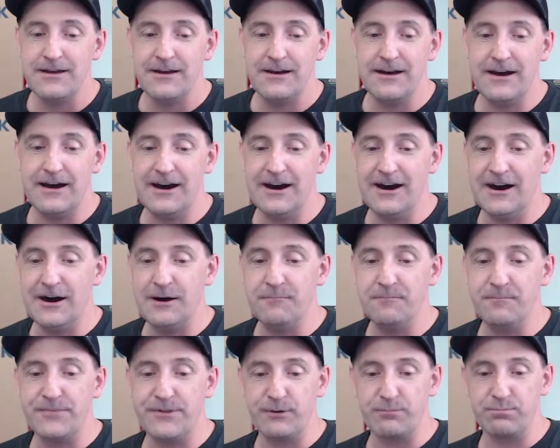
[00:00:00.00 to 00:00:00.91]

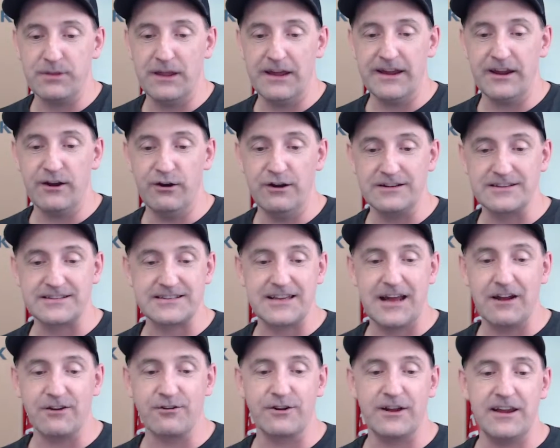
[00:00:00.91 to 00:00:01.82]
Um, they're playing on
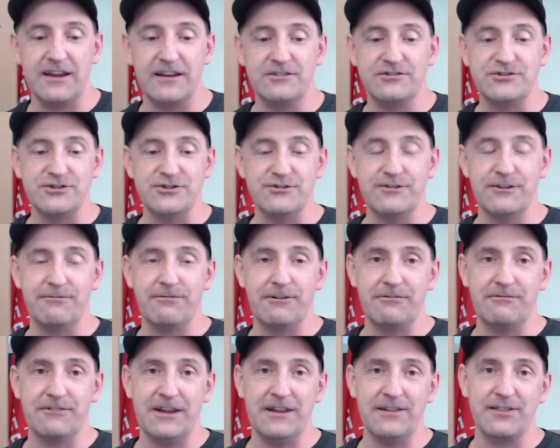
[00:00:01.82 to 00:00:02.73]
Saturday, June the
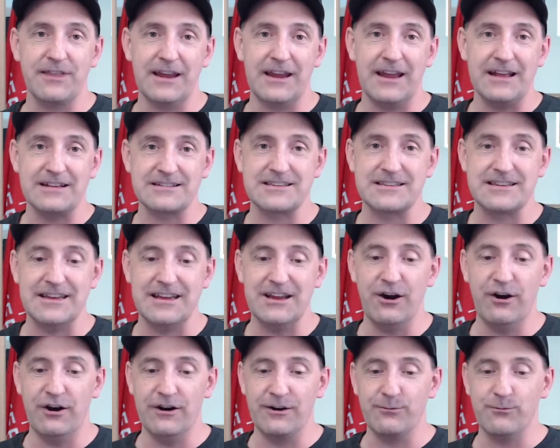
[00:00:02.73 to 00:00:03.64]
15th, against the
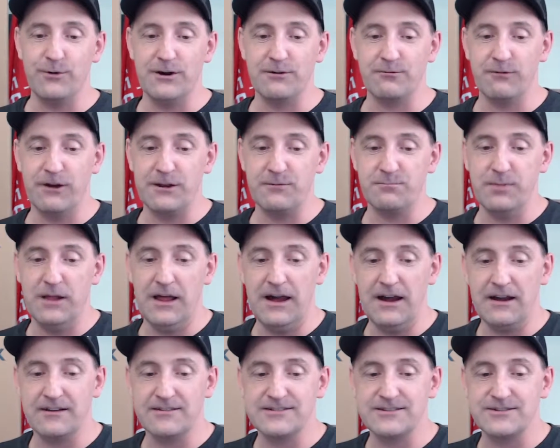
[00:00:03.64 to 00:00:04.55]
Ottawa
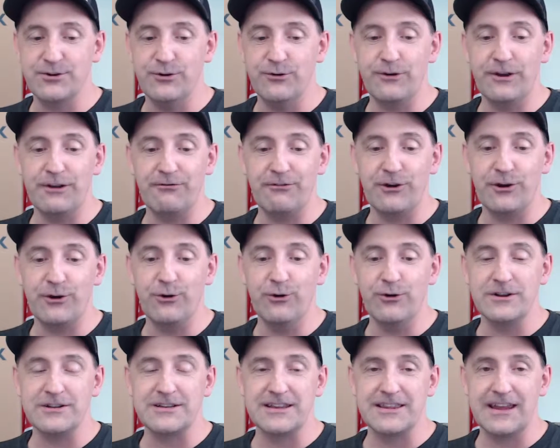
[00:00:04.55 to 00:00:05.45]
Redblacks. So if you're
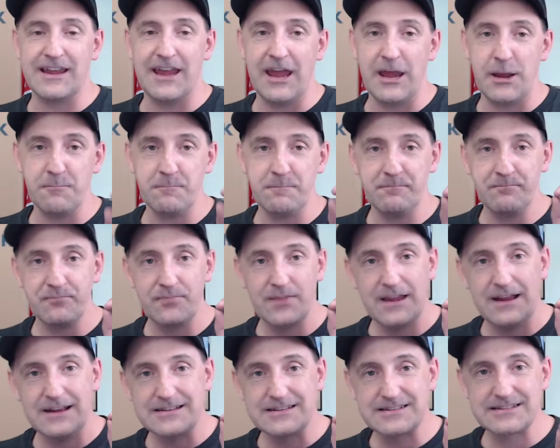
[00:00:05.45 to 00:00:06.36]
going to the game,
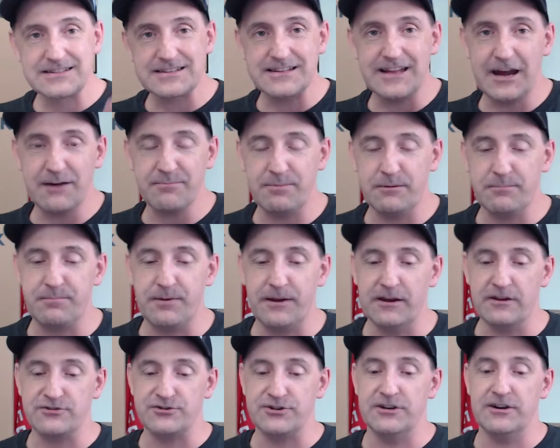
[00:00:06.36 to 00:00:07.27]
snap a
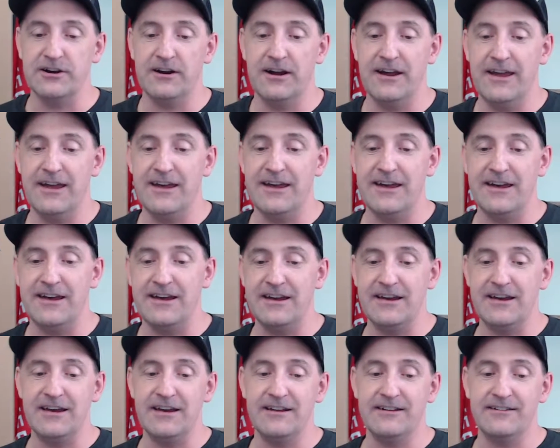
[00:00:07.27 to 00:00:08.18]
picture
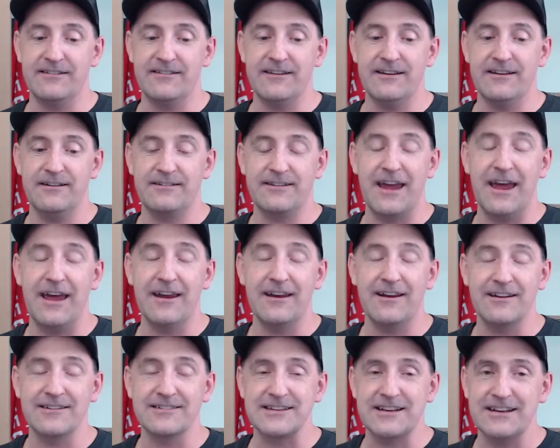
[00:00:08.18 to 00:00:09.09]
and
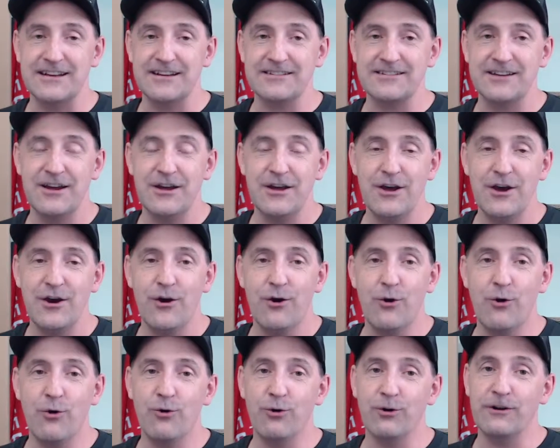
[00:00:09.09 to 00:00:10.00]
tag us in it.
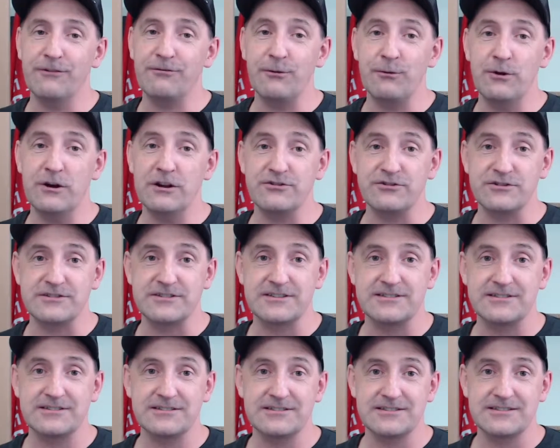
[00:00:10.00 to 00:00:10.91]
Or if you want,
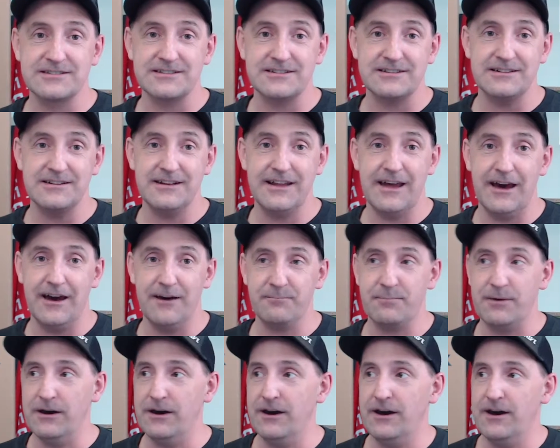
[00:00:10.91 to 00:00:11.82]
just
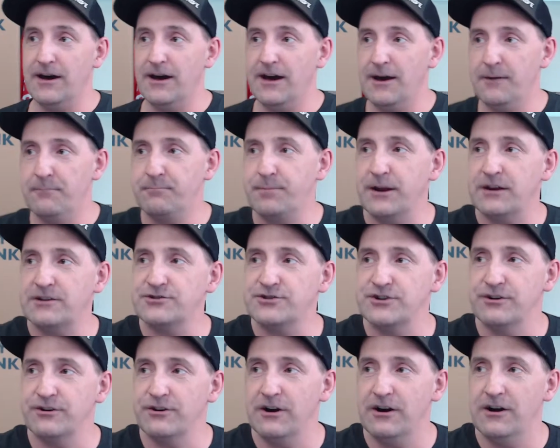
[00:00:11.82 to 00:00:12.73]
snap a, a
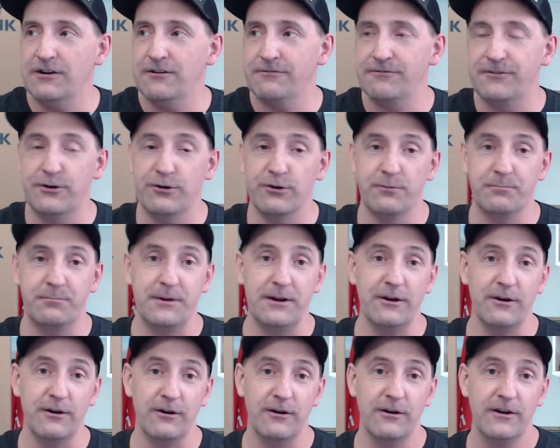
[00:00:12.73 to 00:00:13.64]
picture of your
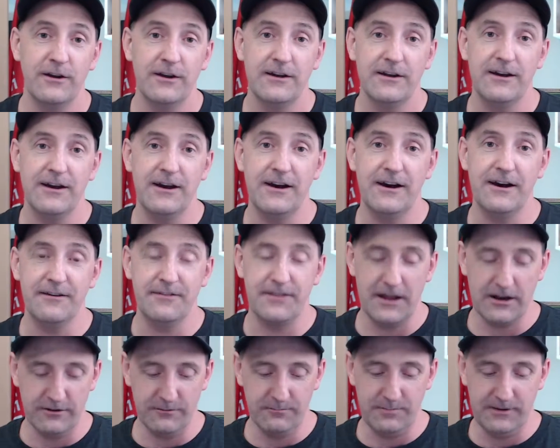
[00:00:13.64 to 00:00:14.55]
beer. Uh,
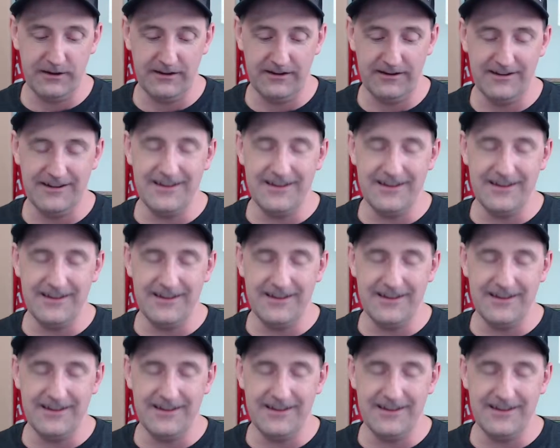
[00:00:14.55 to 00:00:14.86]
that'll be